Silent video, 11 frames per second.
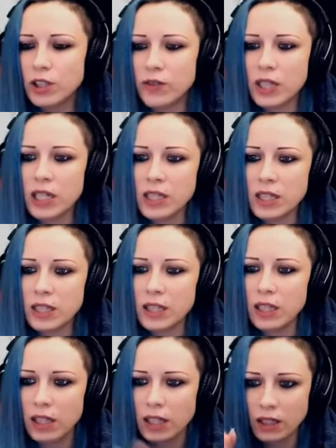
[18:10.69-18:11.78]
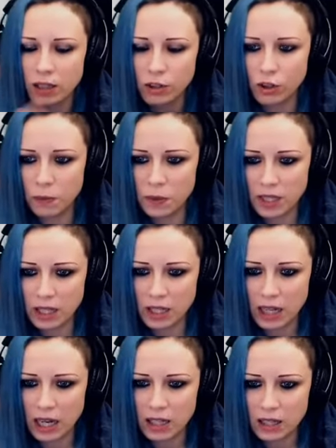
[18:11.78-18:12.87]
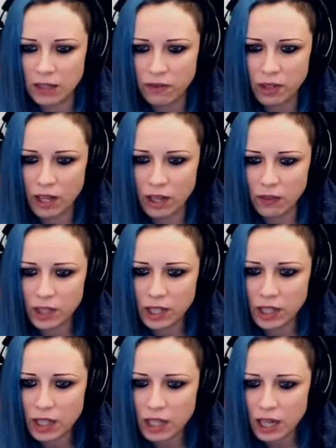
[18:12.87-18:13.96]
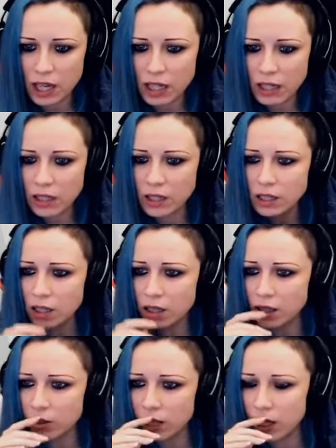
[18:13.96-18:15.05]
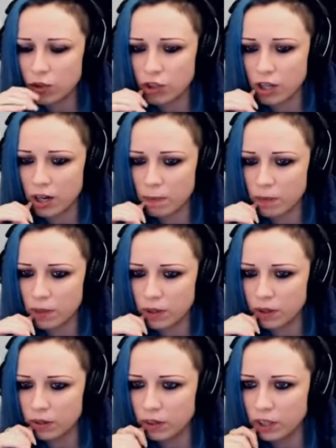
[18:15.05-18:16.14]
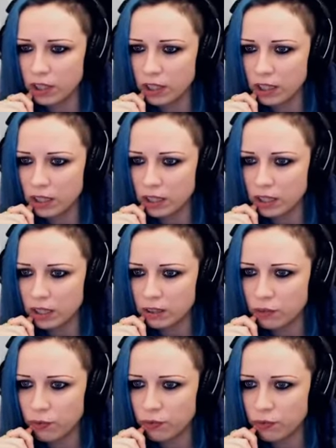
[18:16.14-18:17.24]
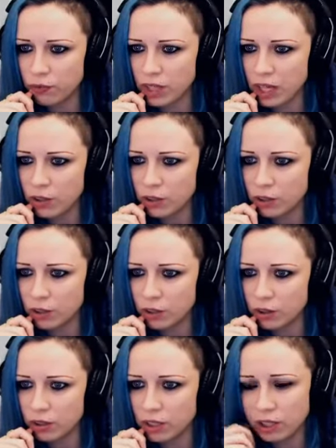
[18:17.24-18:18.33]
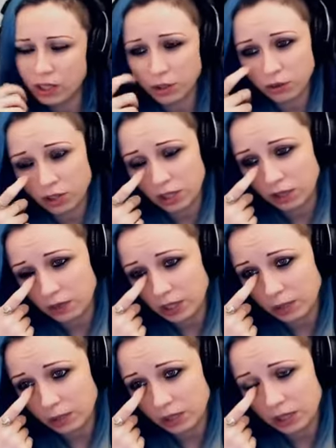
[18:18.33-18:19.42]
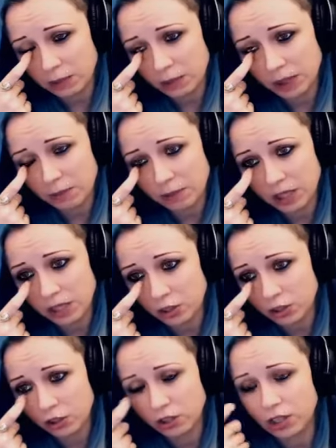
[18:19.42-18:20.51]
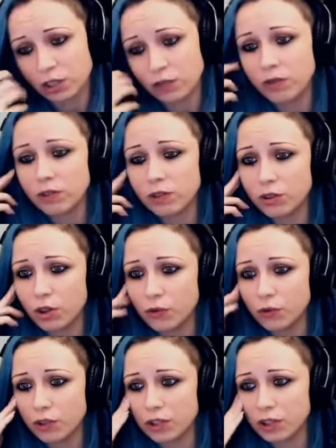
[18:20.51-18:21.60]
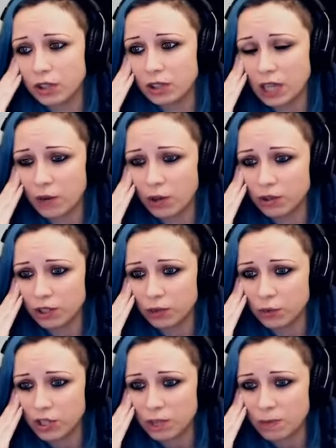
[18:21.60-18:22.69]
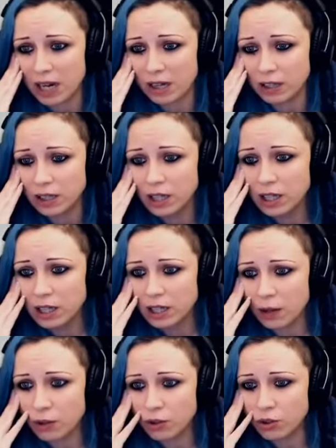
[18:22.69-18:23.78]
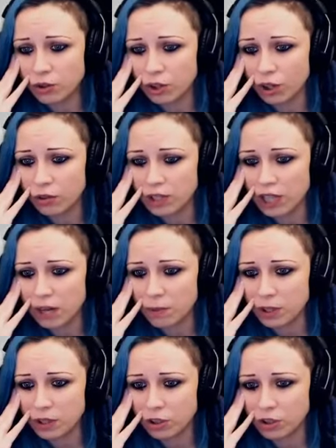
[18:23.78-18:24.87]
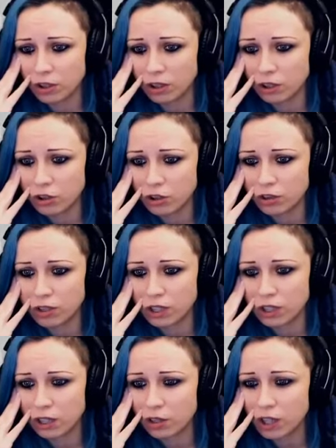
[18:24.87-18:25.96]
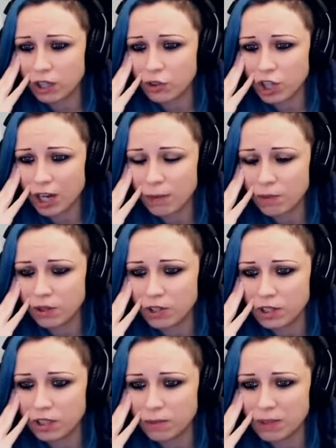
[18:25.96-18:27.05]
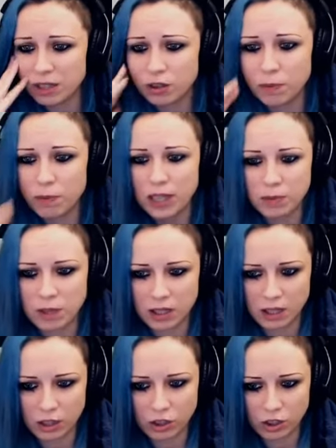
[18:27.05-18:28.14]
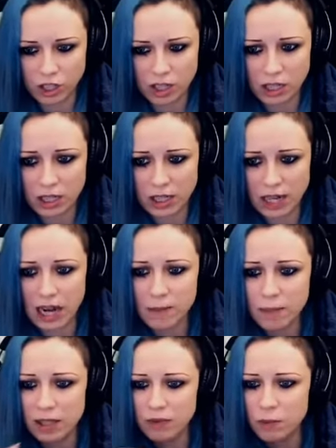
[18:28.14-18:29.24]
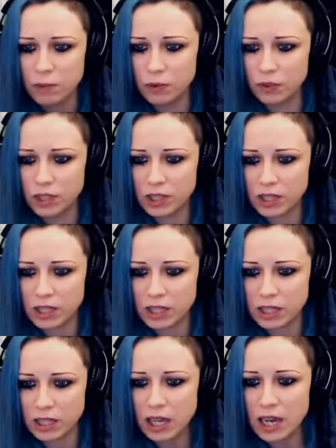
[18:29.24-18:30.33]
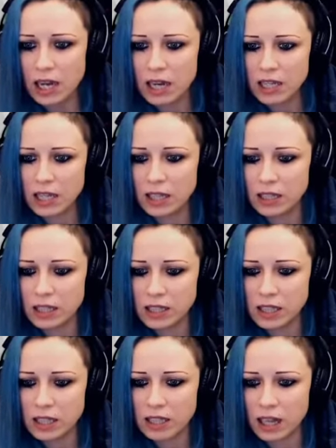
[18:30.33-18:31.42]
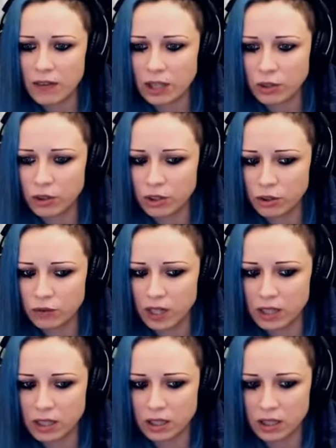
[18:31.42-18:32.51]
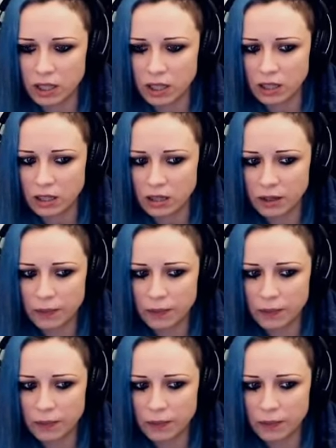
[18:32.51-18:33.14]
Queen is clearing the top side nicely. We have King and uh, Royal Champion at the uh, 9 o'clock corner. He used the invisibility spell making sure that Queen will go for the Town Hall. That was smart. Town Hall should go down pretty sh uh, shortly. Uh, Royal Champion is in the middle compartment. Uh, she died, but we pulled the CC. Headhunters and Lava going towards the King.